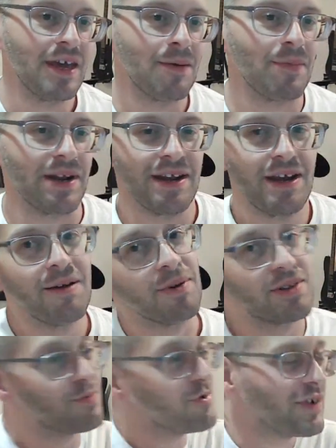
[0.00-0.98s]
but
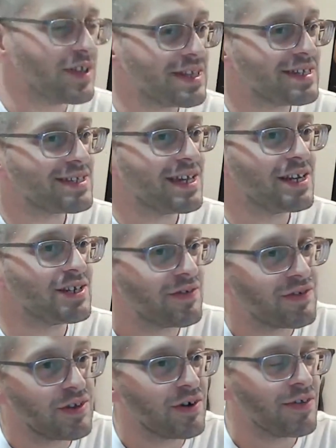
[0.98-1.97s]
to move it to this stage, you have
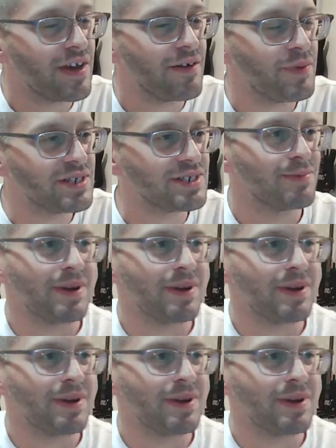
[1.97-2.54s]
to know if they have budget.